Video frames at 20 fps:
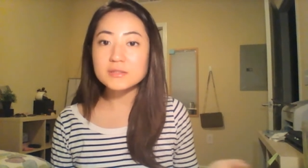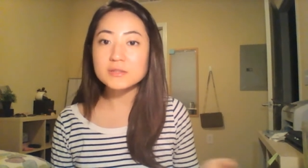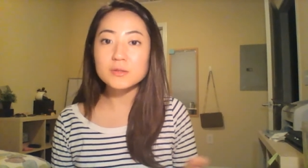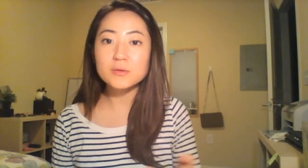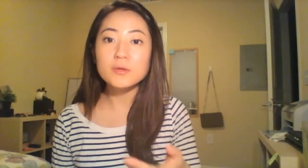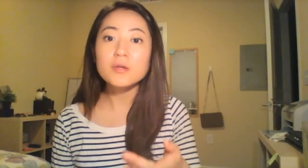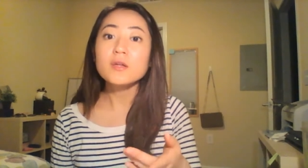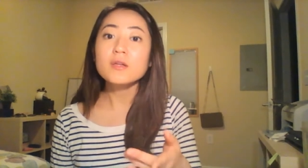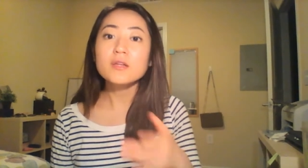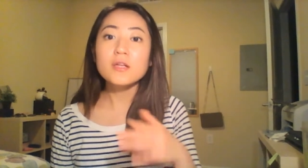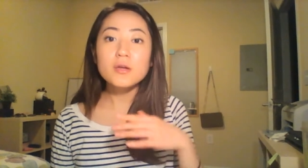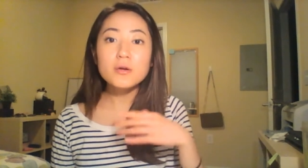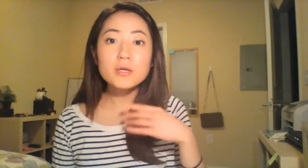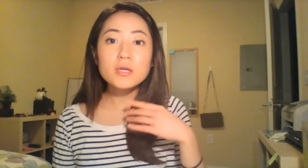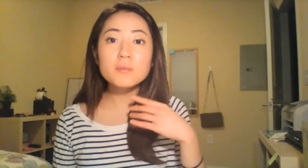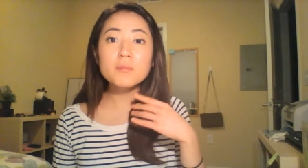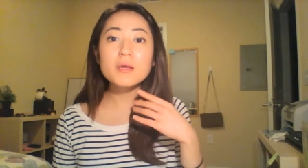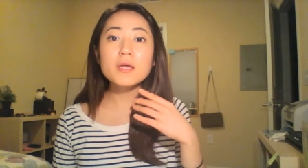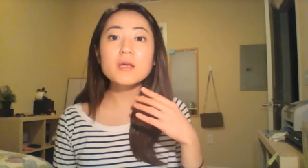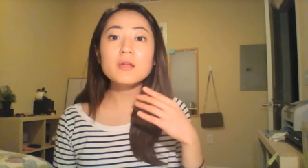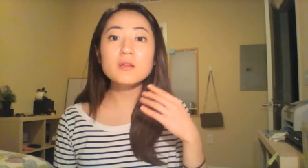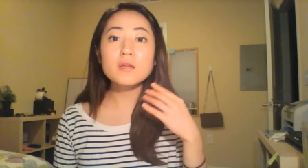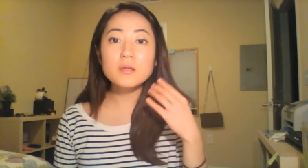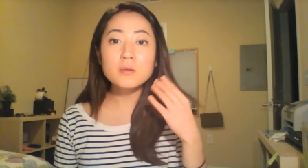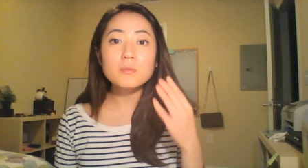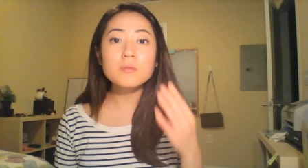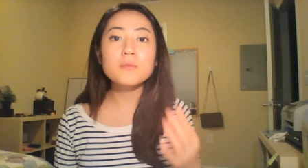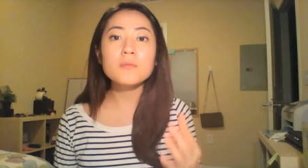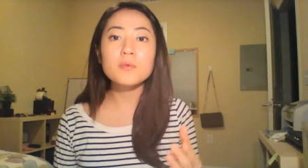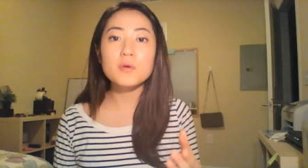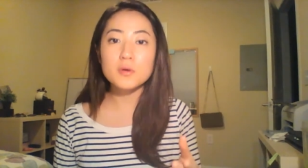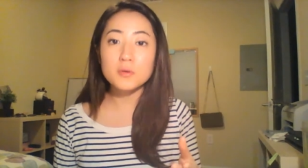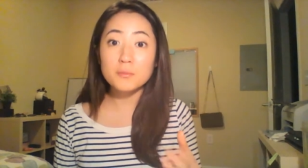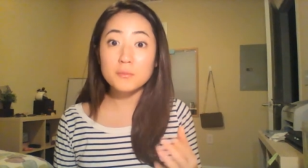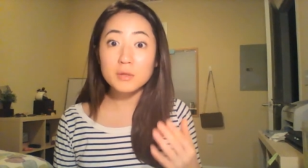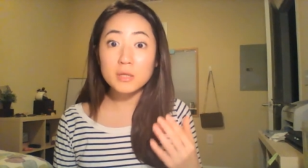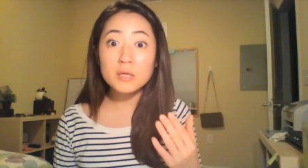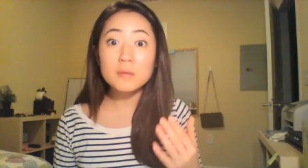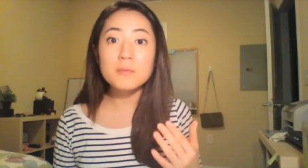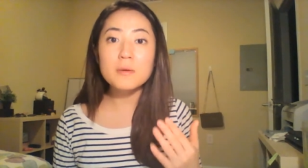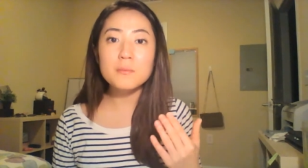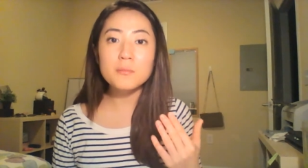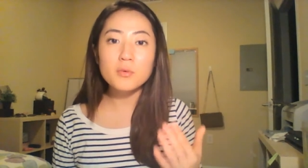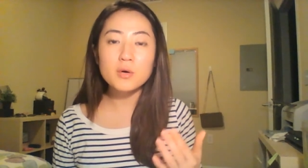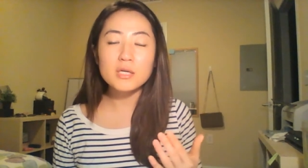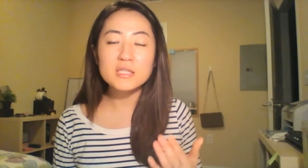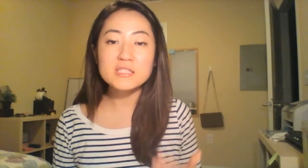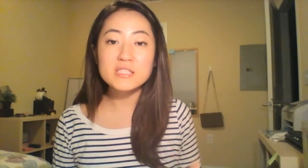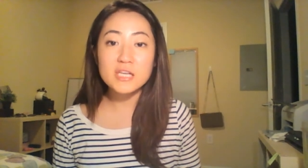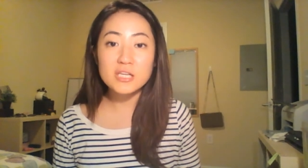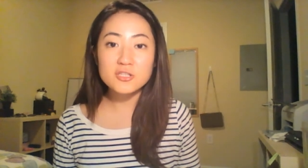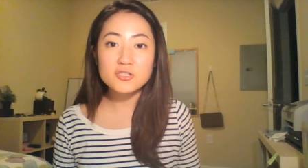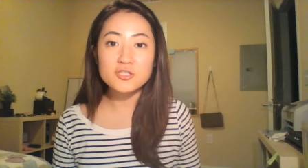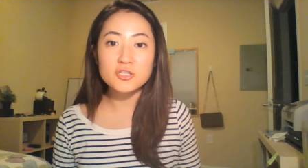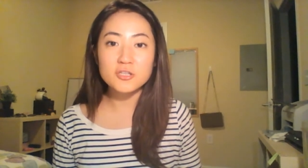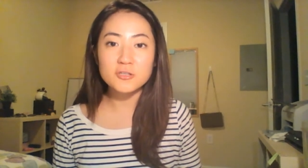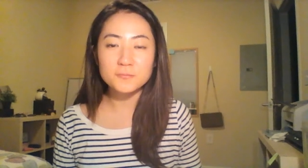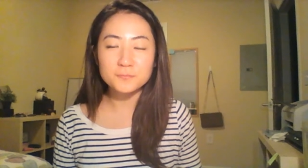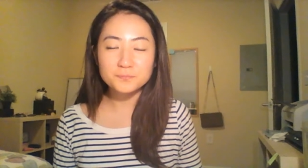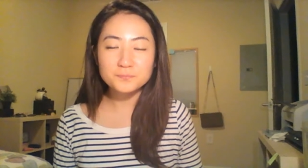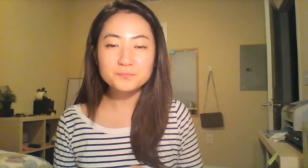So now you're gonna pay a little bit more attention.